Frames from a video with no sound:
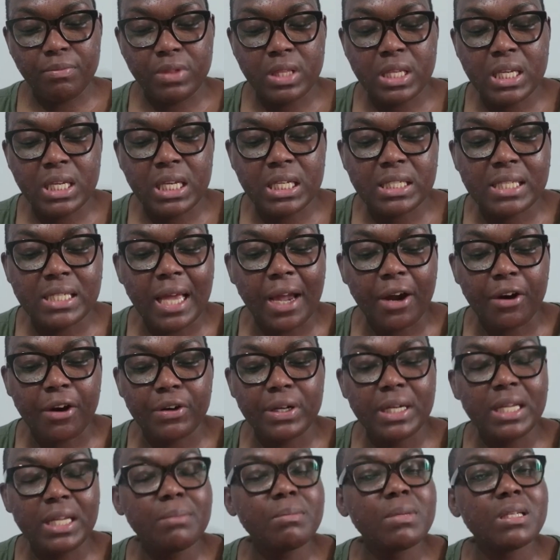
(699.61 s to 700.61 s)
the
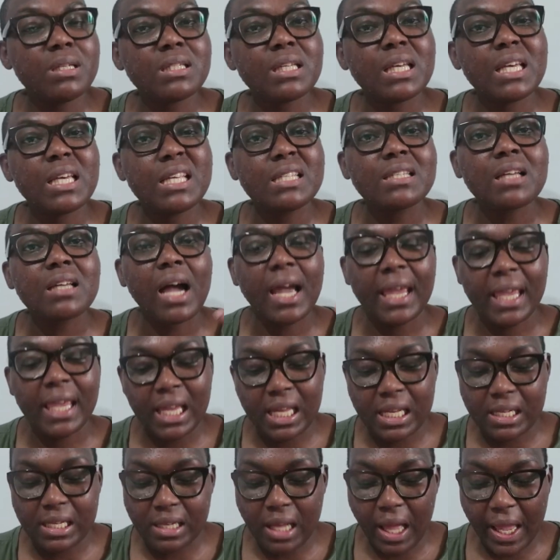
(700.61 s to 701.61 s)
tacrolimus, is I
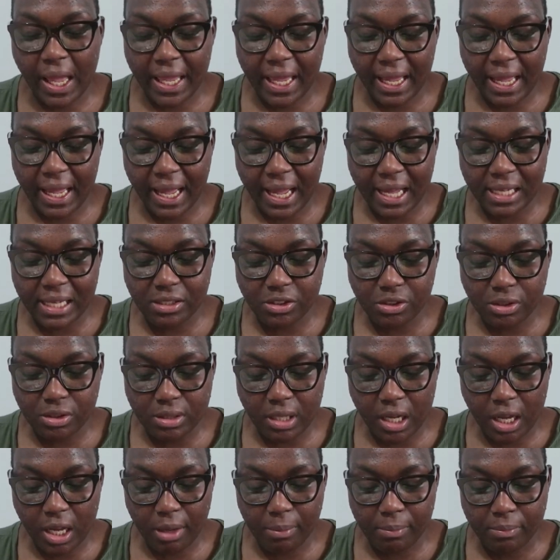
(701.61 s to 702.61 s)
get
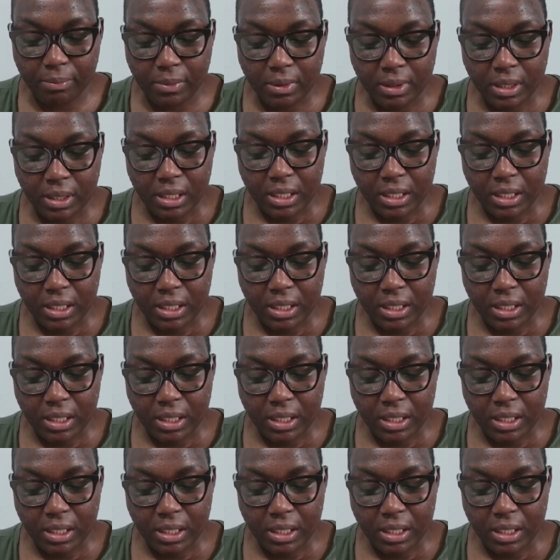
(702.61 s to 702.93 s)
hand